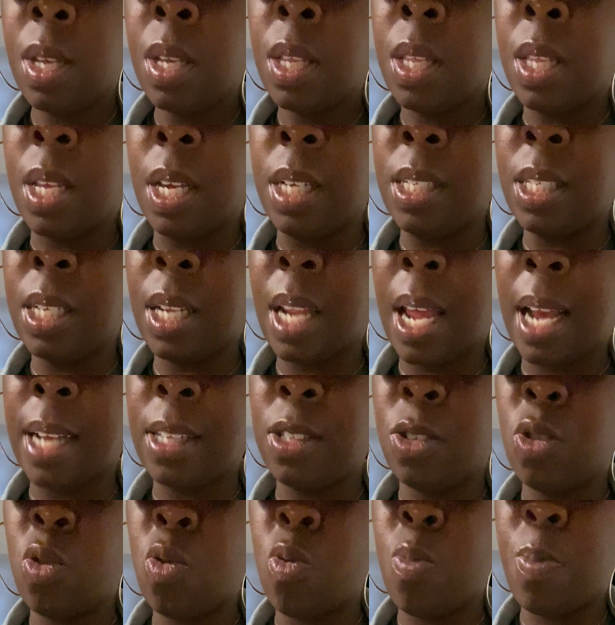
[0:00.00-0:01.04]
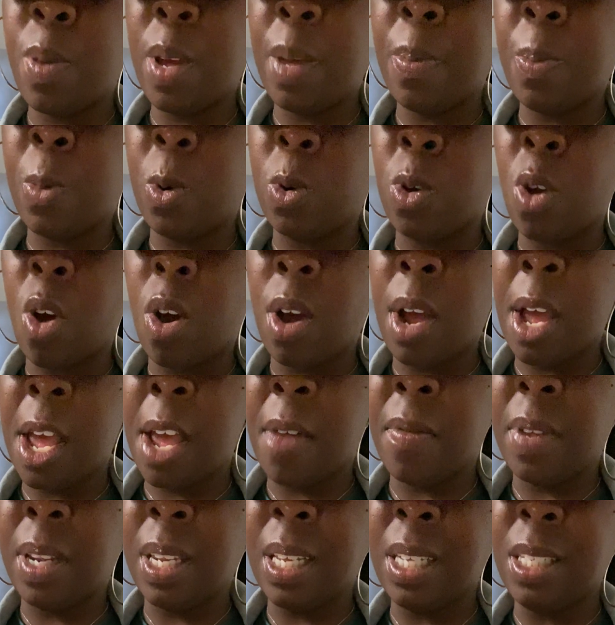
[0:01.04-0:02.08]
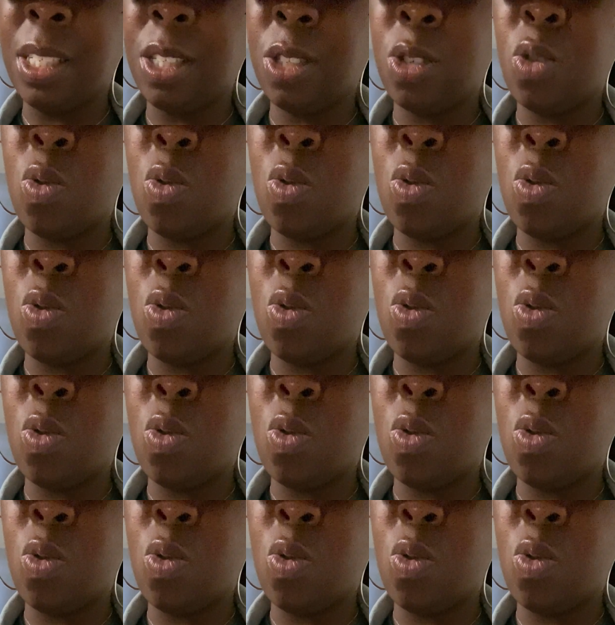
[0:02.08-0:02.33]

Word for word: These are like two people. Y'all could have at least